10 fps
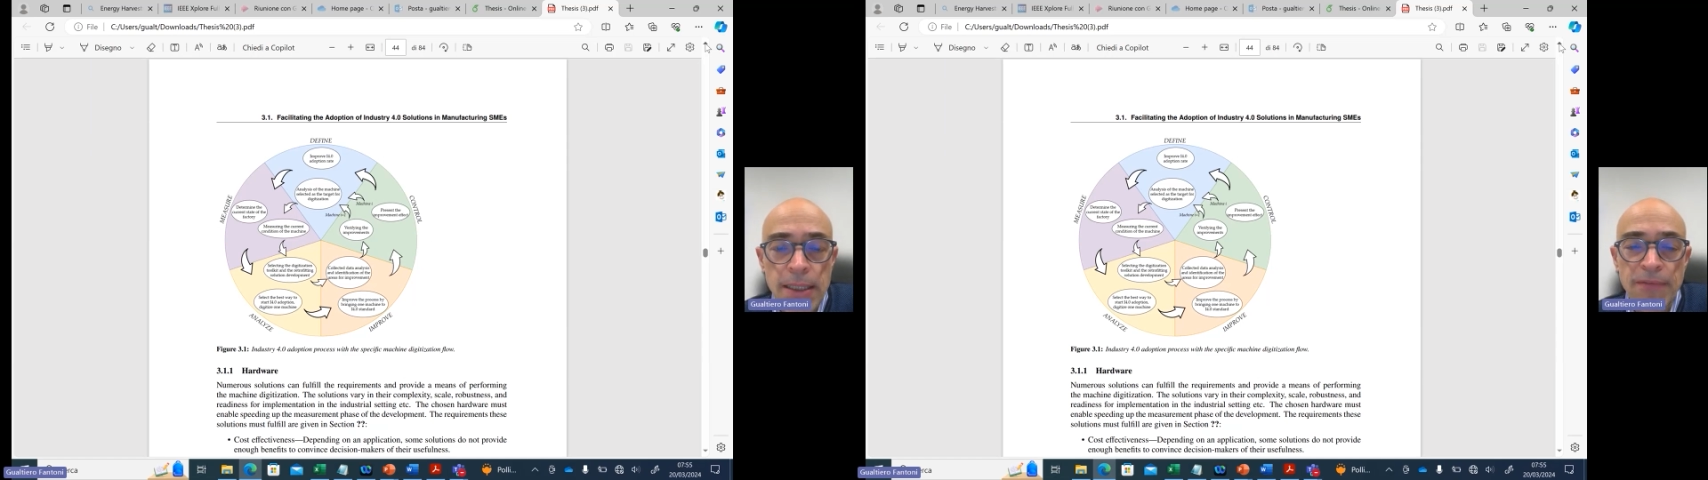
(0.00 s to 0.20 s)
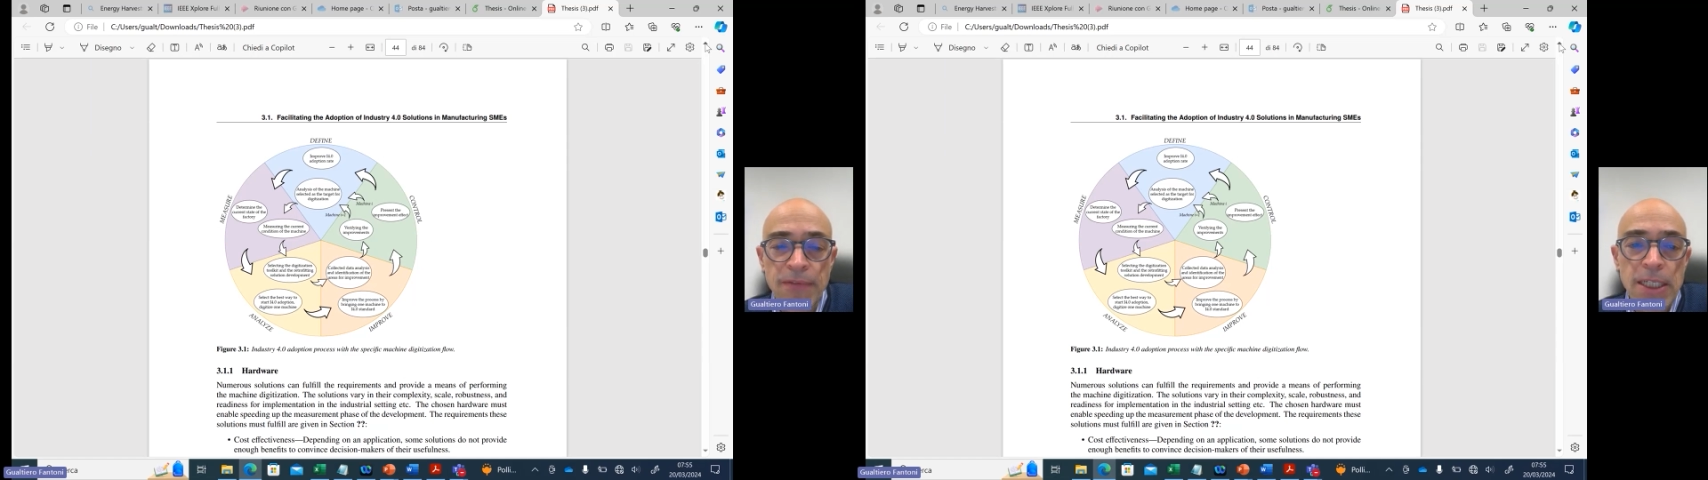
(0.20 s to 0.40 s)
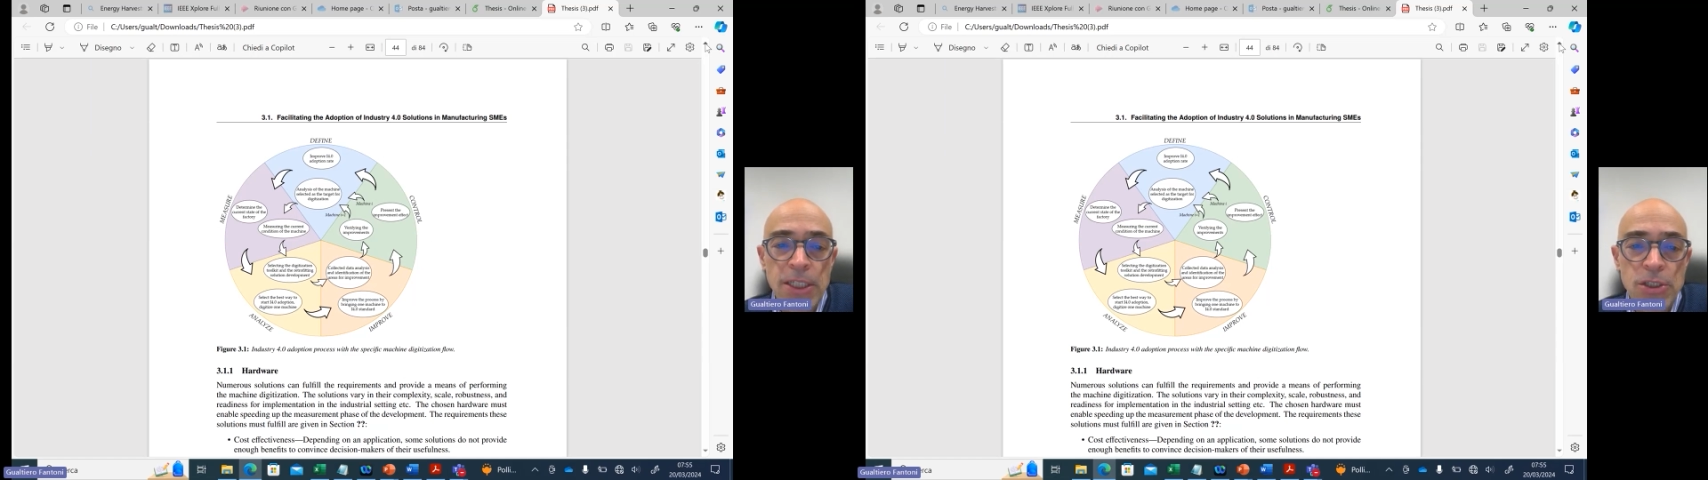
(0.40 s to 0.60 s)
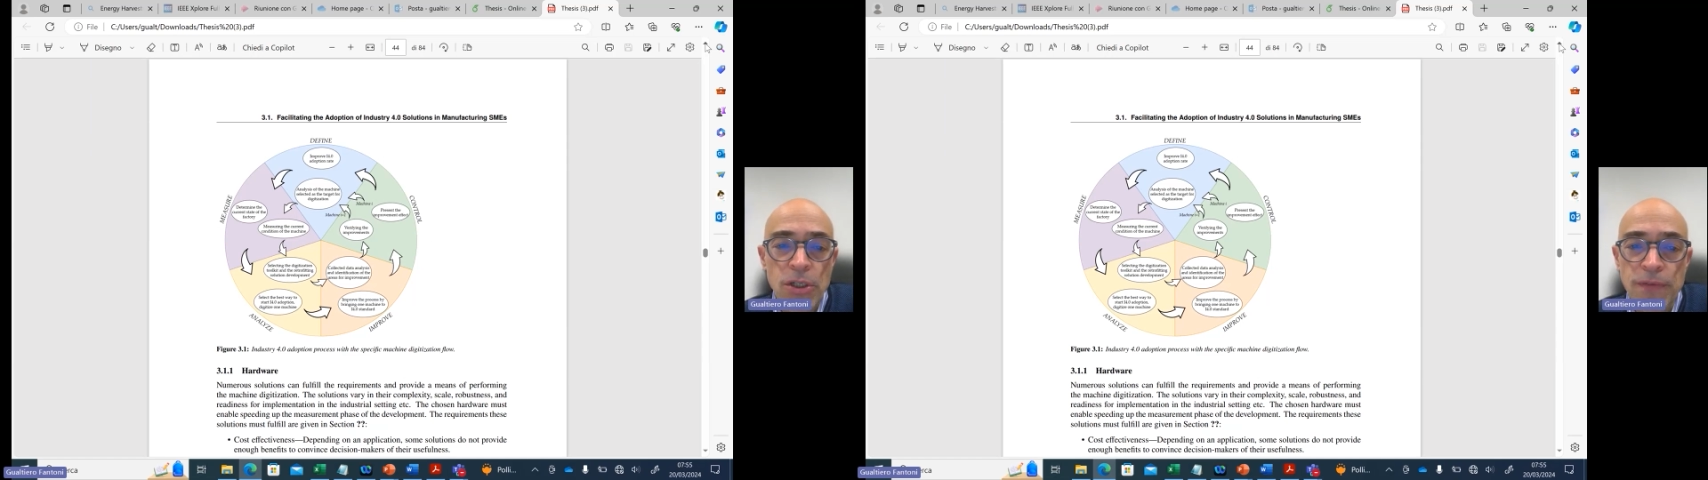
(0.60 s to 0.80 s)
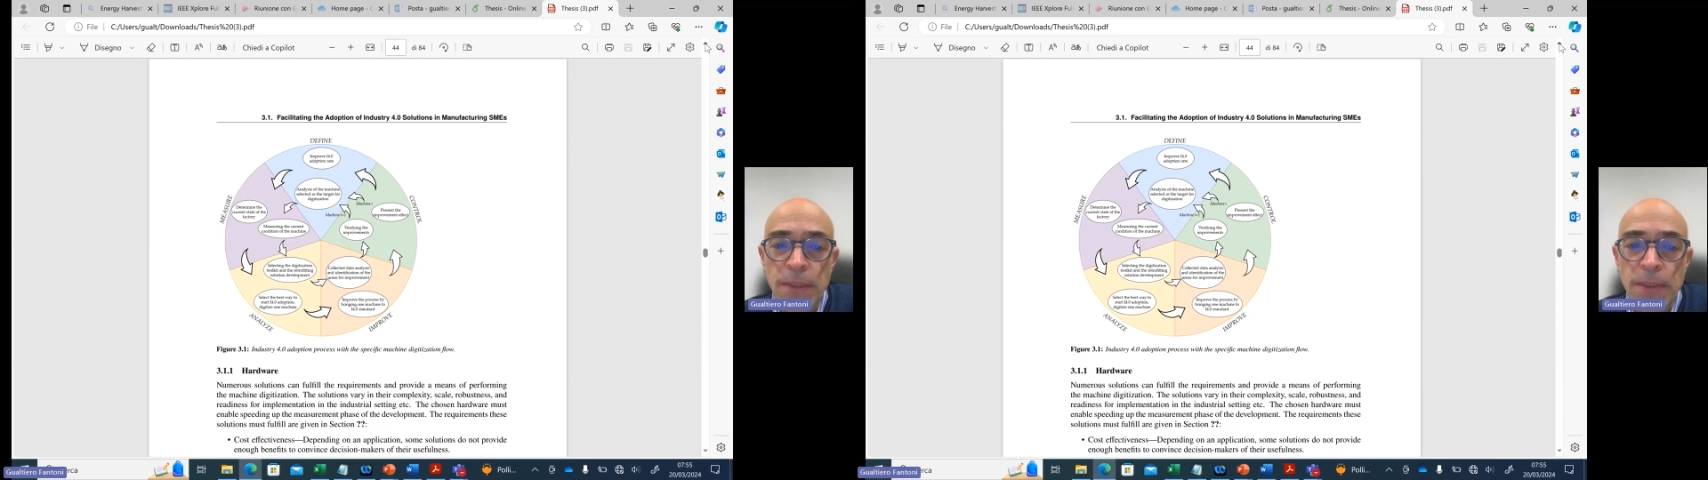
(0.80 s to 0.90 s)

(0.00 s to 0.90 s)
definition of the